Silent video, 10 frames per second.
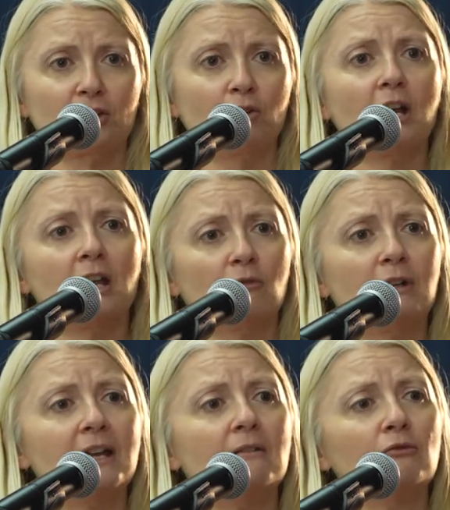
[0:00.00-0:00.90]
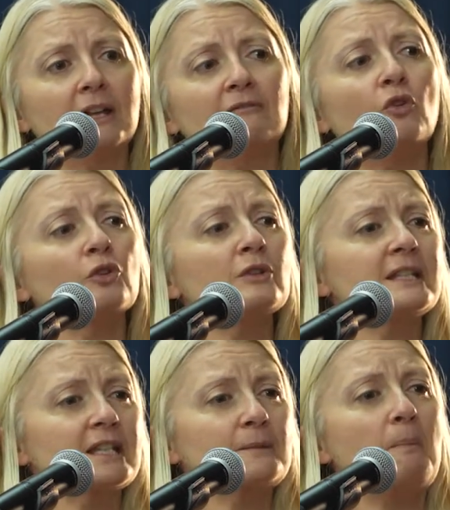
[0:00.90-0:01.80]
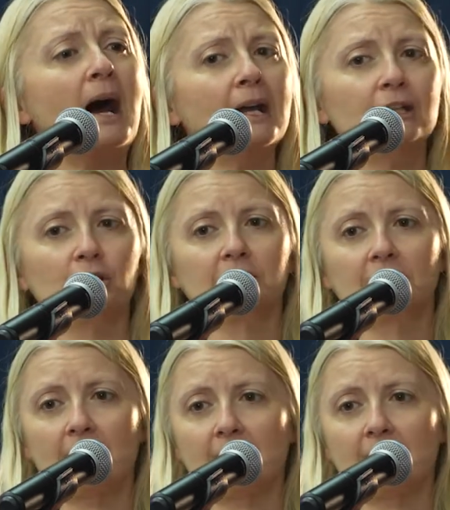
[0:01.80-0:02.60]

So we have always aspired